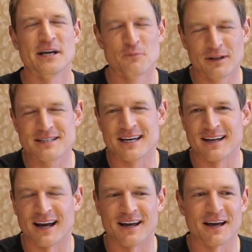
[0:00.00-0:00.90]
It really
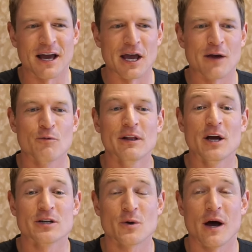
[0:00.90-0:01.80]
did. It really
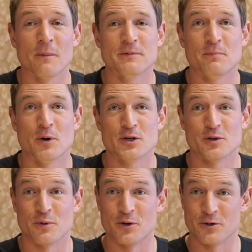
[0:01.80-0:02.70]
also helped push
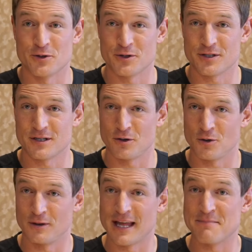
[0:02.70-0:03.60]
the producers
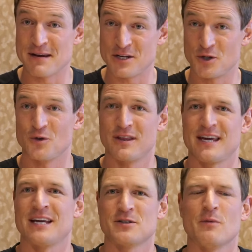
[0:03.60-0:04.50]
to let me do
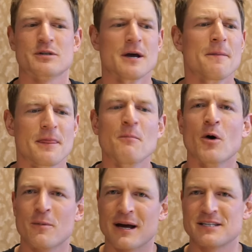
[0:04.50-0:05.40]
things. There was the
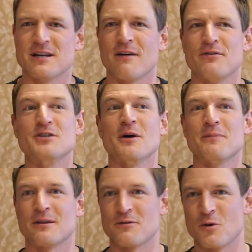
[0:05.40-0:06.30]
motorbike stuff, the
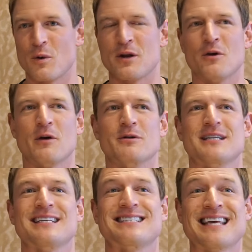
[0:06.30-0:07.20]
jumping through the window. There was
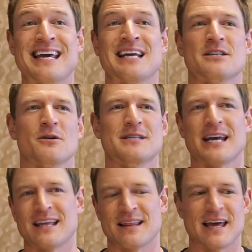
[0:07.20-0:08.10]
these things,
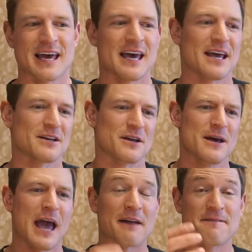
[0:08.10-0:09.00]
taking the hit
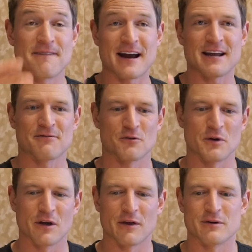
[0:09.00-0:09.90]
and fighting for
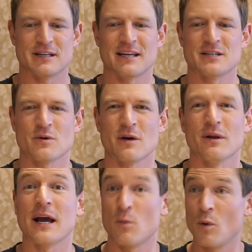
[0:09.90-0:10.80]
real. There was these things where they were
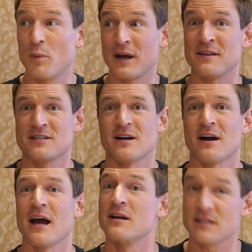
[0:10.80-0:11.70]
like, we'll bring in the stunt
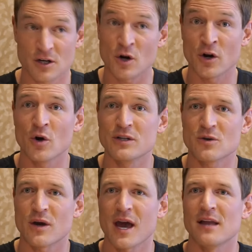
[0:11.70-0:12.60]
guy. And I was like, no, it's
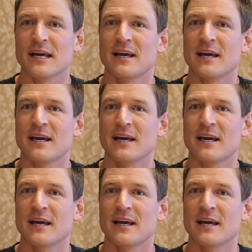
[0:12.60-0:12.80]
okay.